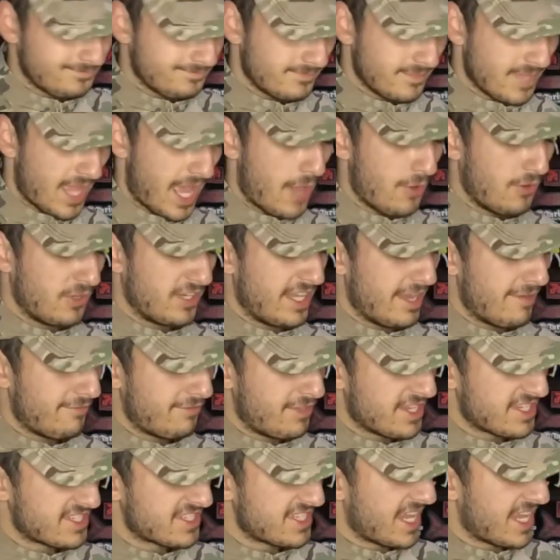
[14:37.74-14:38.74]
I would give
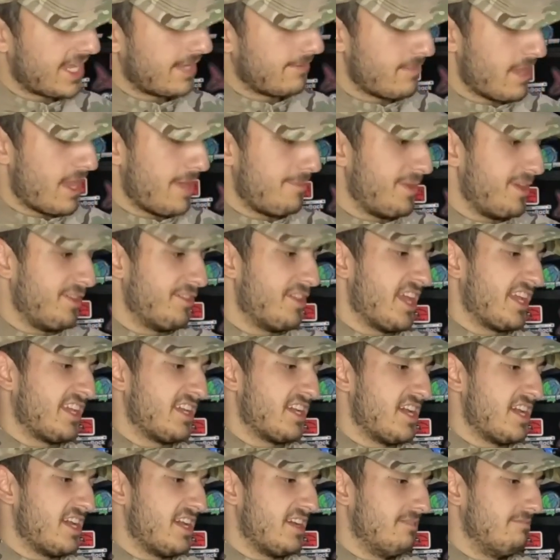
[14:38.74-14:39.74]
this thing maybe like
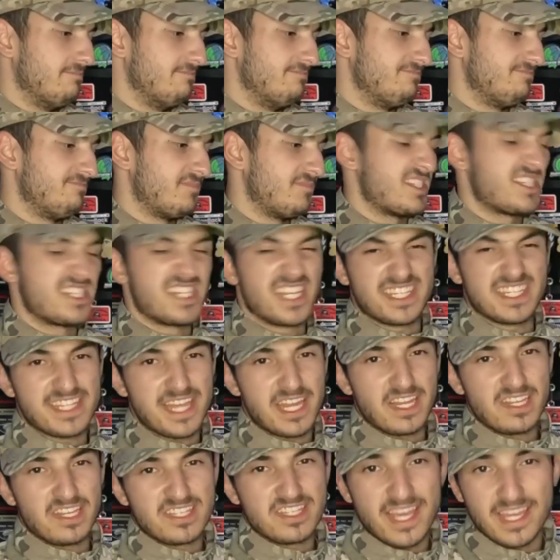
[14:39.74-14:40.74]
a 6
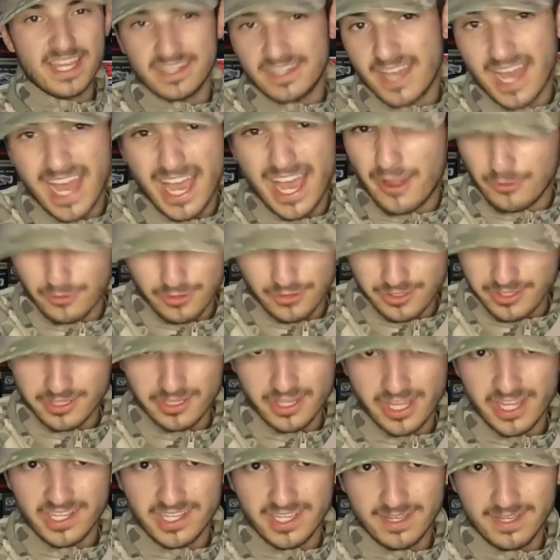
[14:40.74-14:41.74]
out of 10. I don't really
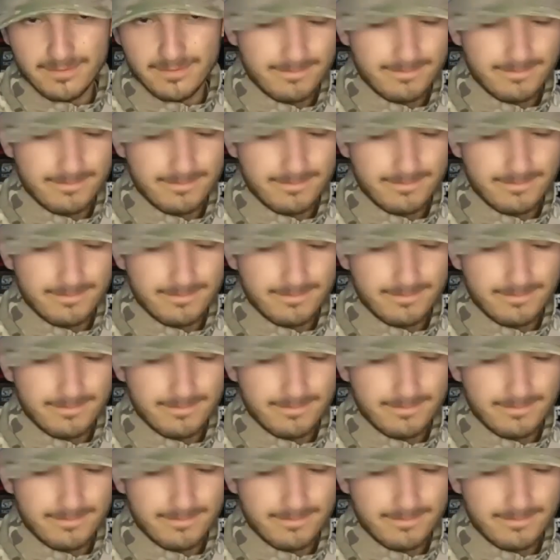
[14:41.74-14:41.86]
like it.